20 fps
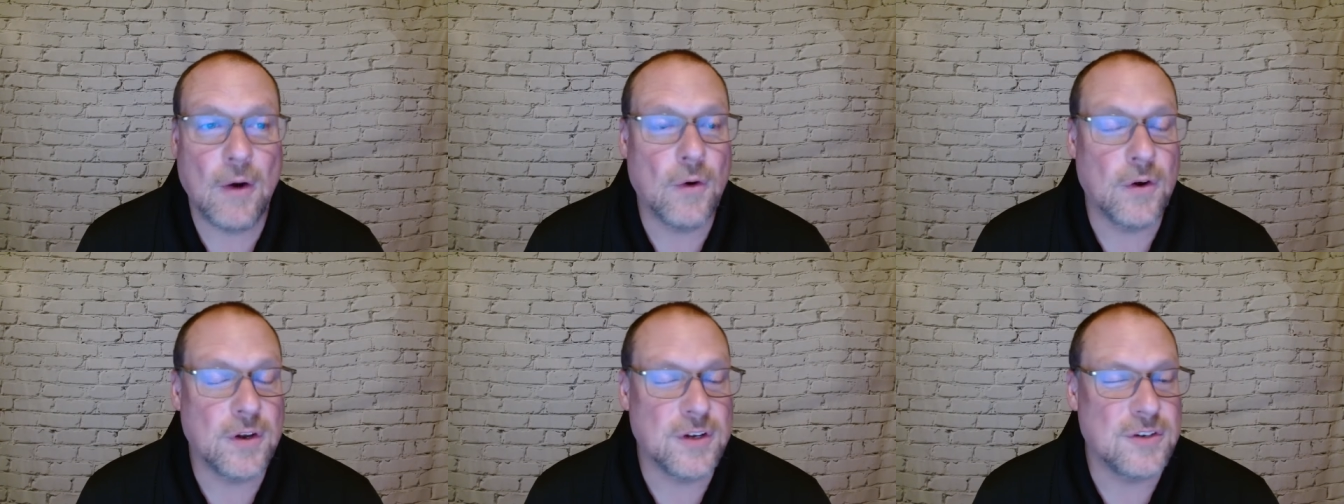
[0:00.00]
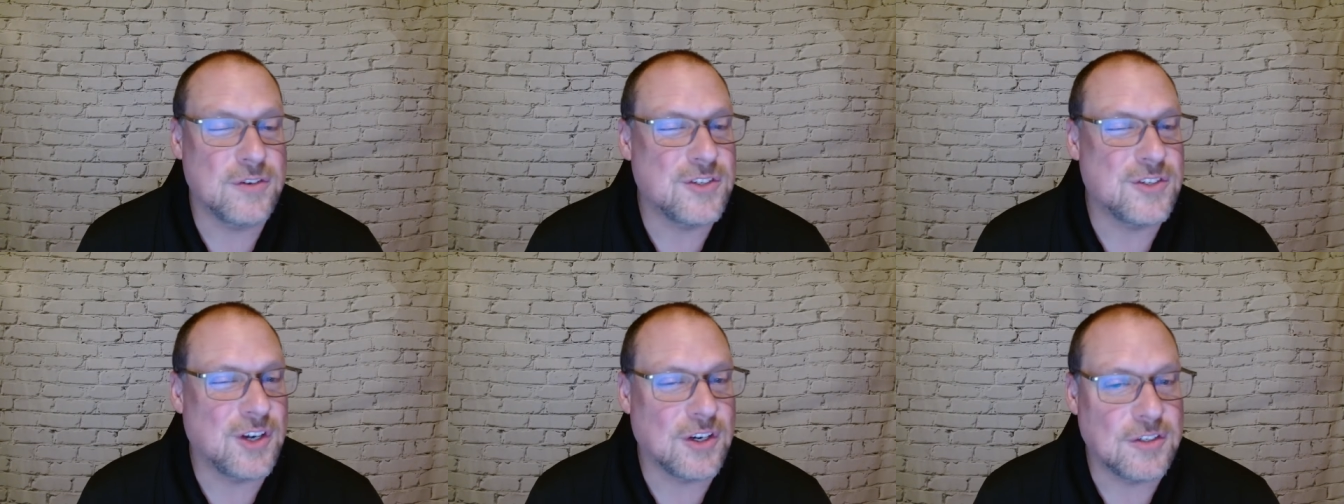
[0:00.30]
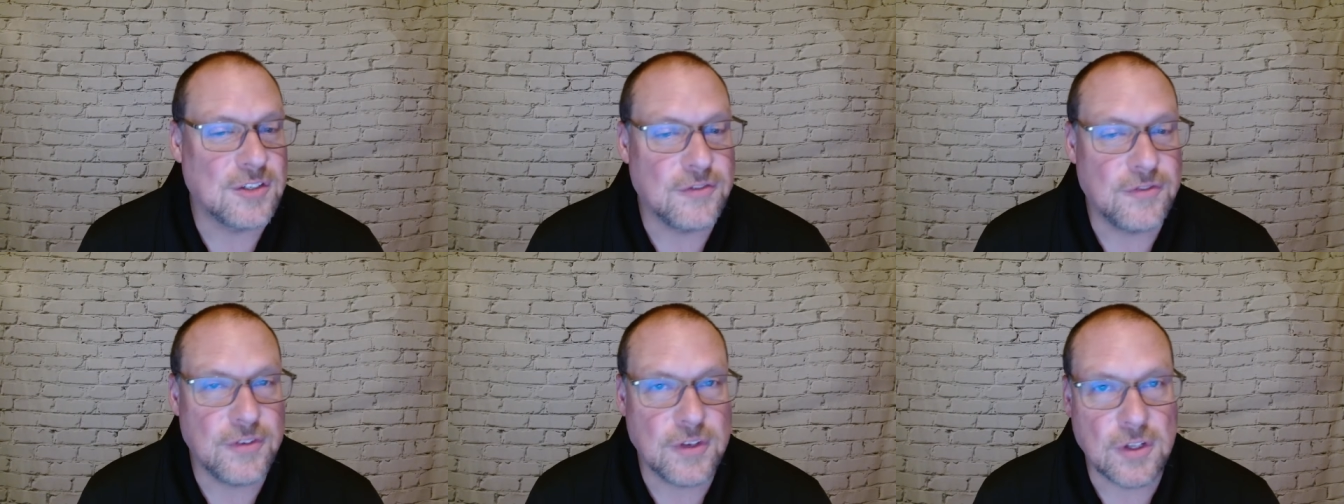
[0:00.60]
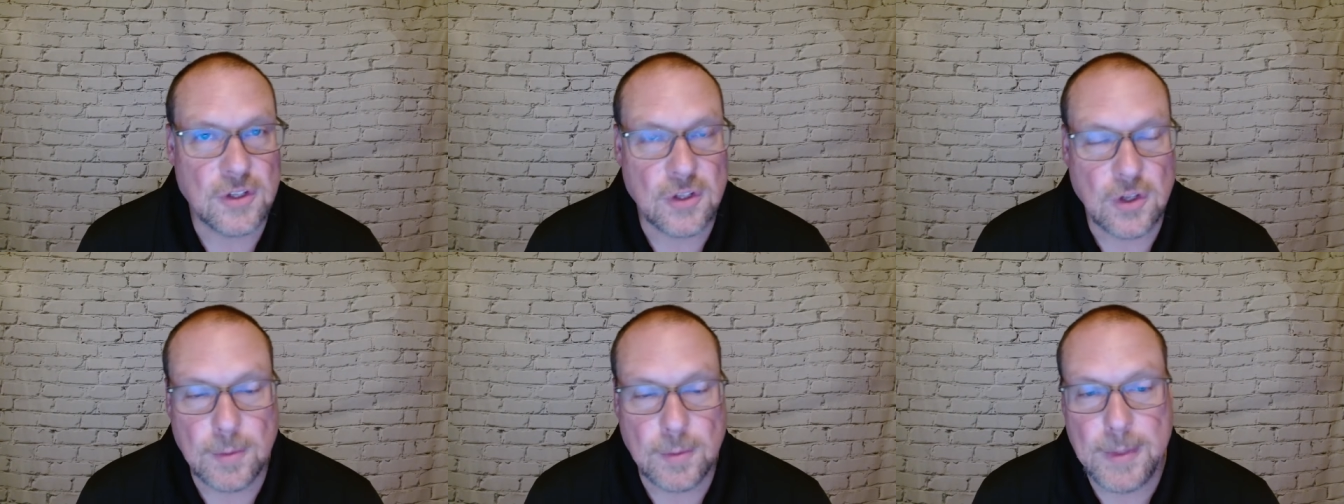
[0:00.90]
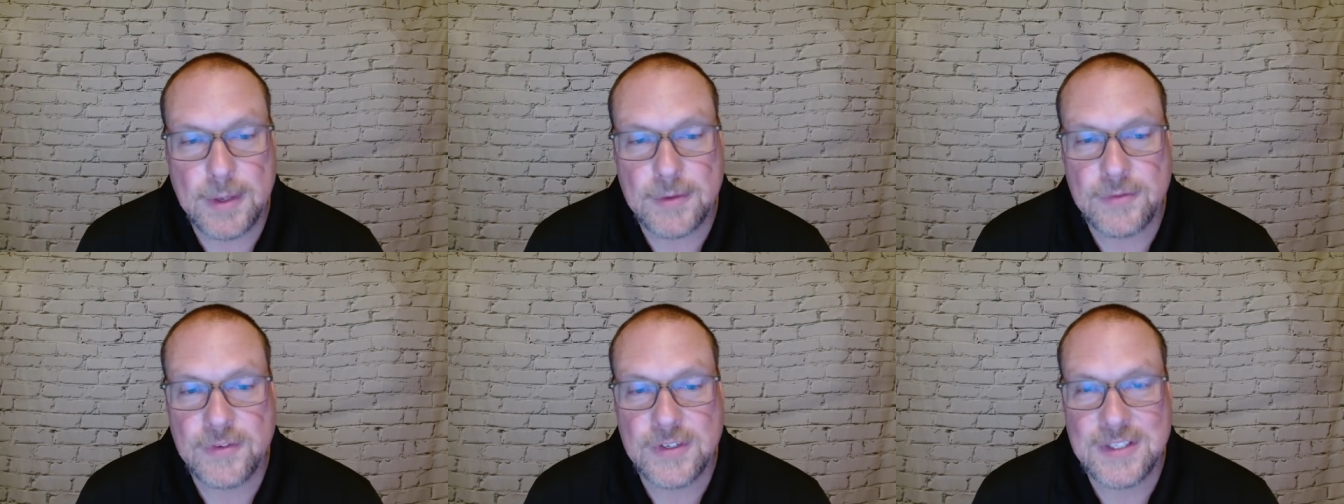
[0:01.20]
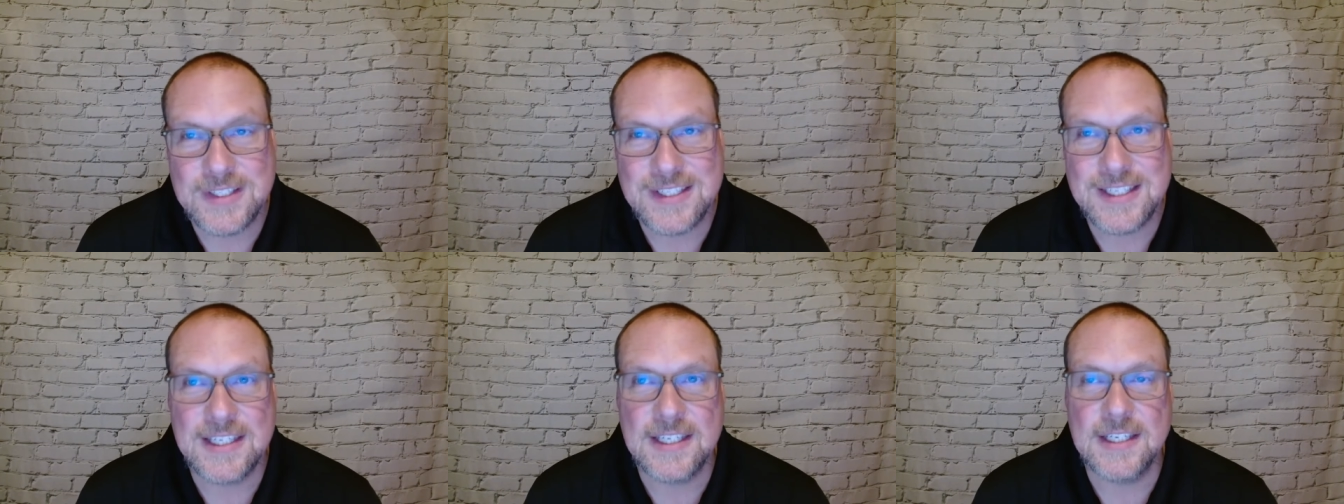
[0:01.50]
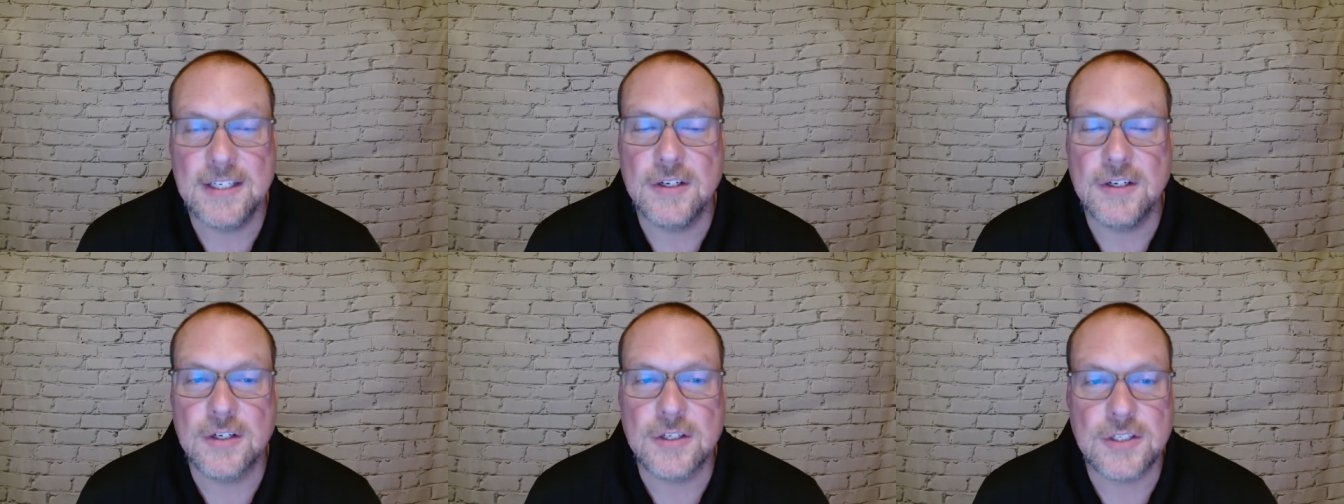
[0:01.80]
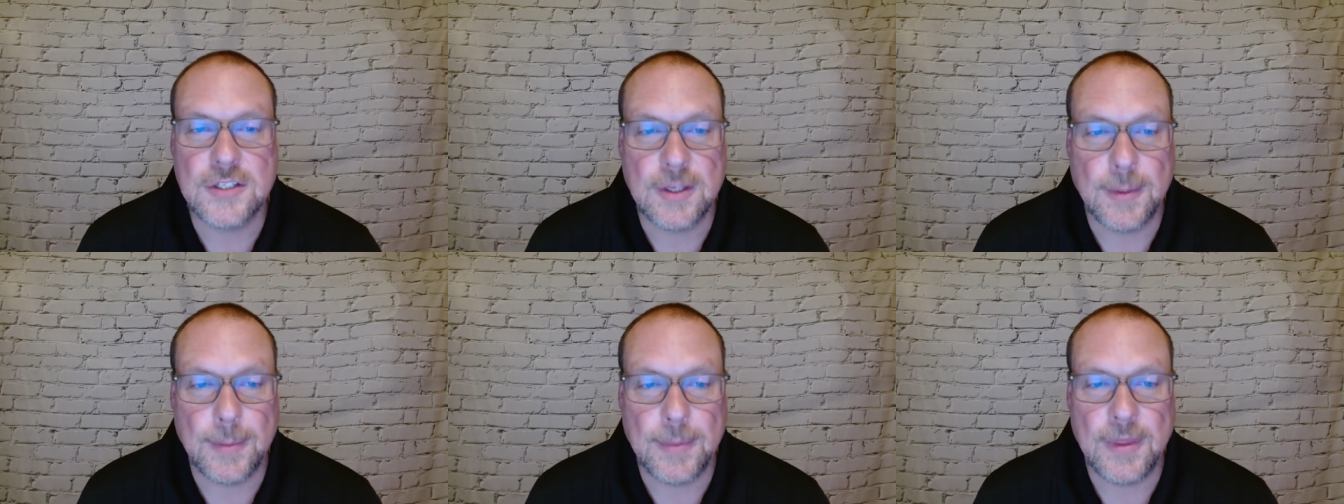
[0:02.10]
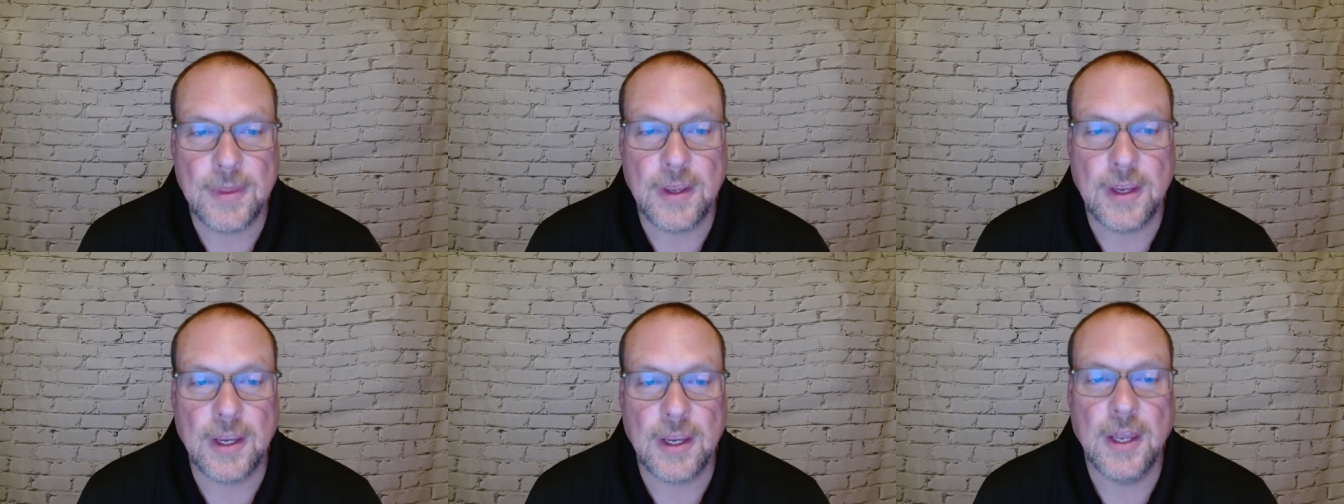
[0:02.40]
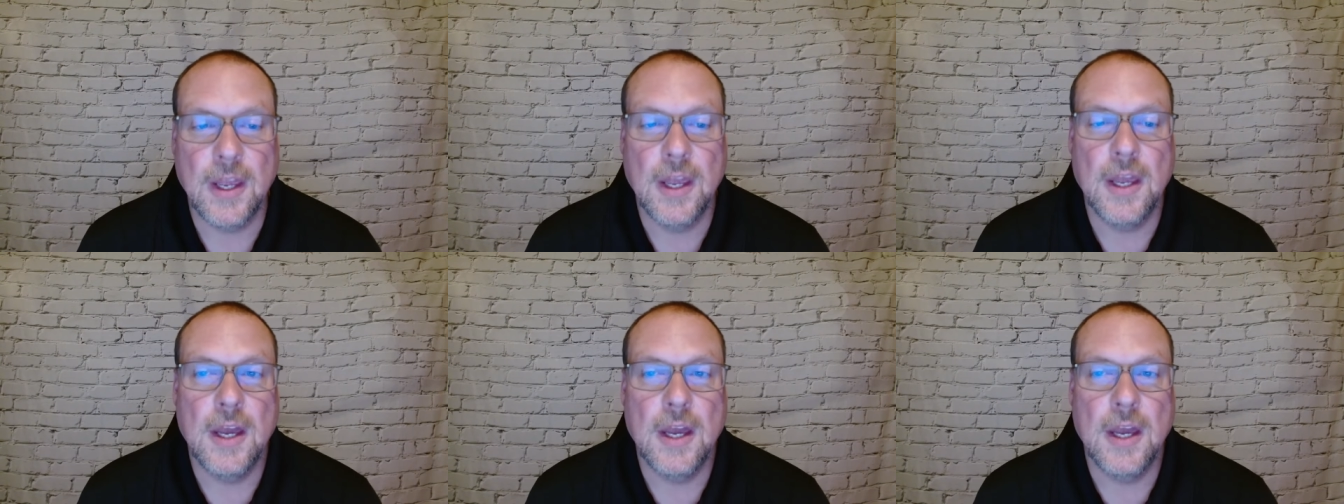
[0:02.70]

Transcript: or you start to feel a little bit fatigued or something,